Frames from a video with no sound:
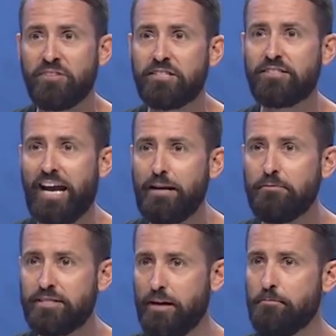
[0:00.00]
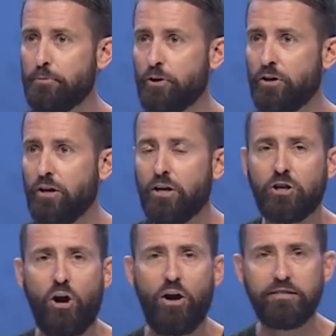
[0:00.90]
The same temper
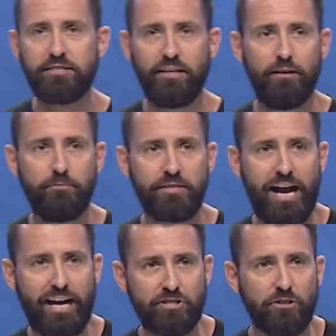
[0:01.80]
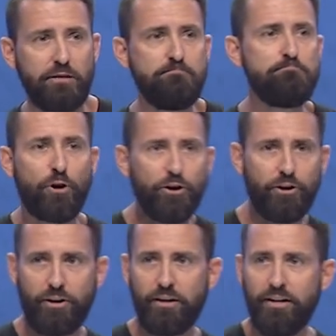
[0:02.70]
caused him to actually
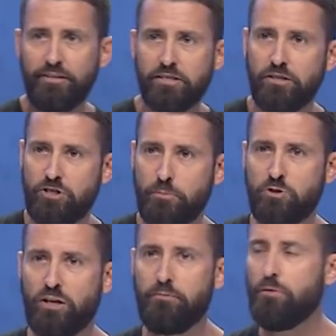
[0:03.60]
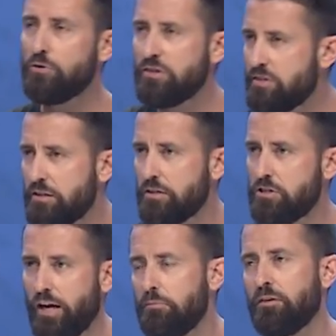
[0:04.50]
murder this Egyptian, and Moses is
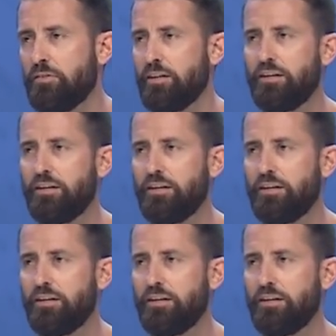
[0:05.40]
ashamed of it.